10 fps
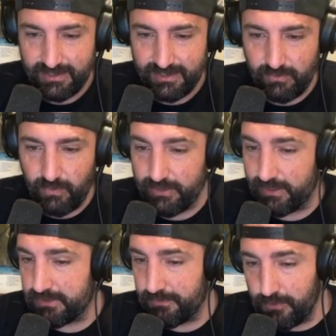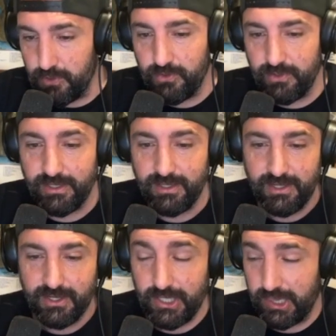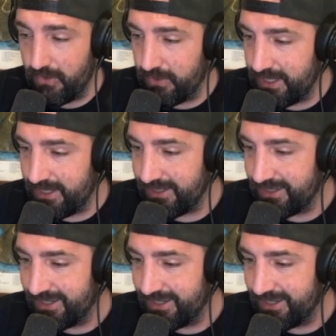Whether it's food, clothing,